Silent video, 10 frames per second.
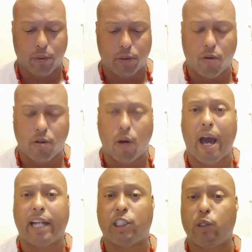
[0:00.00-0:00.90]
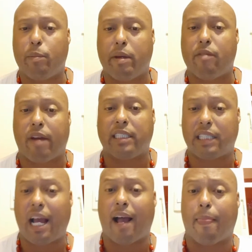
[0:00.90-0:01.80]
don't know how to shoot a mid-range
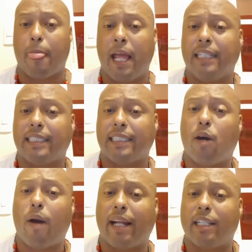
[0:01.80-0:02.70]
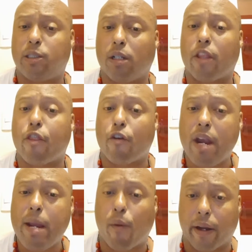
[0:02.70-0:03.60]
shot. They know how to shoot a
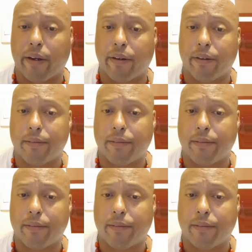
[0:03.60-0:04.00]
three-pointer.